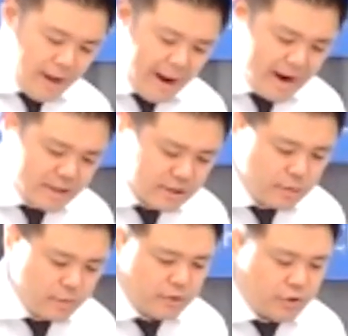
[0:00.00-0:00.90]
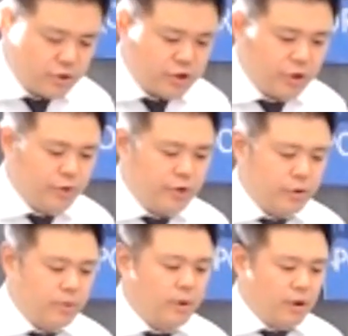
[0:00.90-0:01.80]
Ask the Lord to show
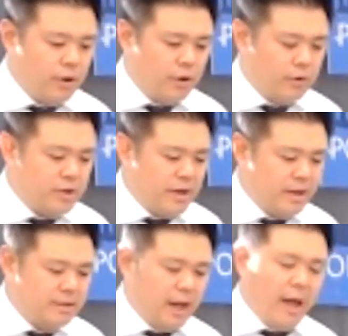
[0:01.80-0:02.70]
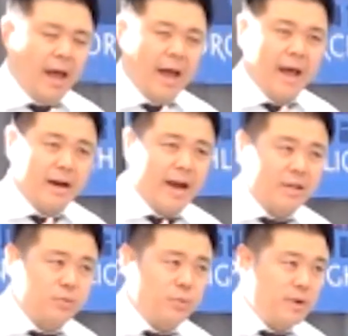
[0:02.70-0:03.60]
you those things. And
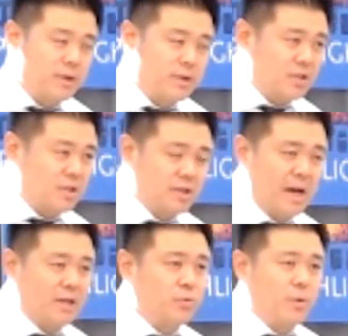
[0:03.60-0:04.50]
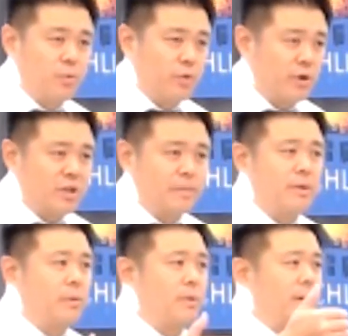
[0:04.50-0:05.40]
as we worship
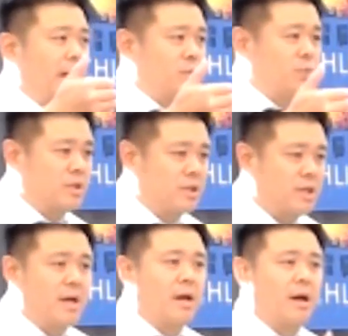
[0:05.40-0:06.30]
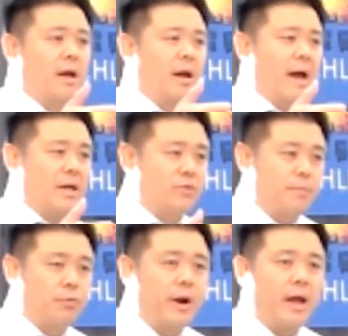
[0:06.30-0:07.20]
the Lord, as we sing, as we
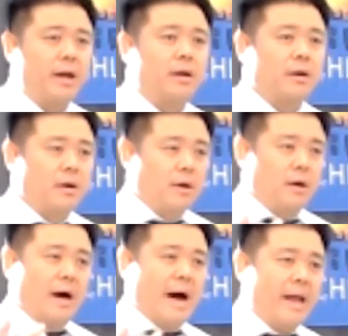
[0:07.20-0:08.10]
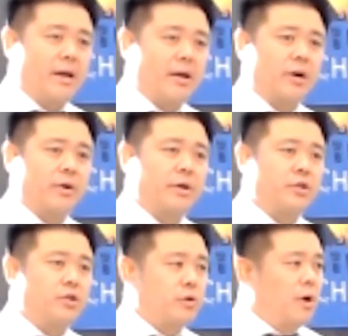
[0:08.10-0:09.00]
pray, I
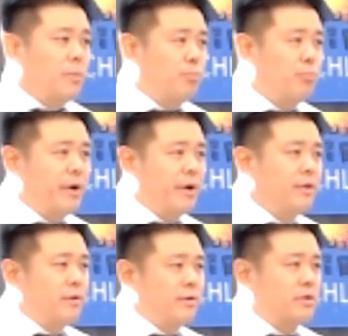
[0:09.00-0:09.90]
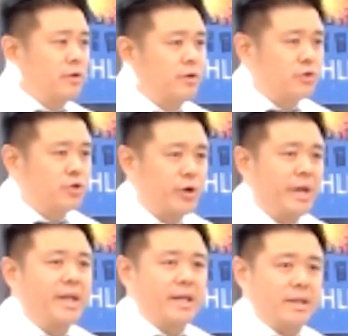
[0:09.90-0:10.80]
encourage you, bring those little
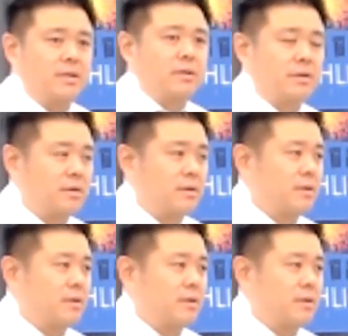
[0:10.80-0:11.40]
trinkets